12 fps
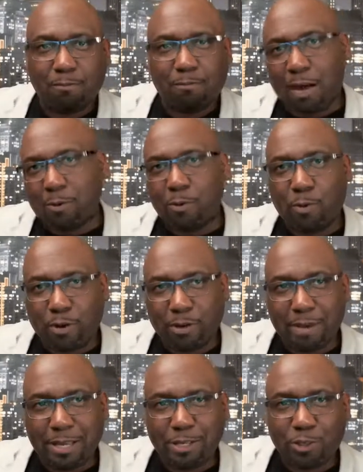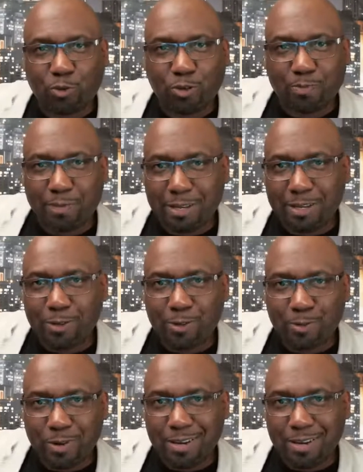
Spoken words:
why we want the mainstream media to do